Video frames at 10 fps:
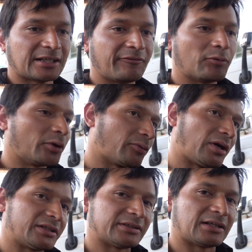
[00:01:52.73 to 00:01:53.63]
starting fluid
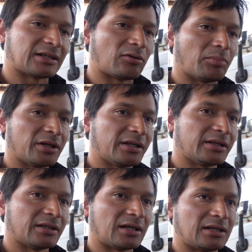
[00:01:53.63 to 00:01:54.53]
was uh,
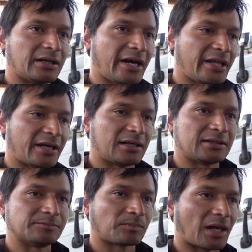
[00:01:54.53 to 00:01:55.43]
completely uh,
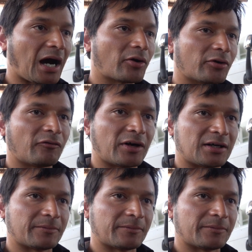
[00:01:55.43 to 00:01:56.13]
uh, out of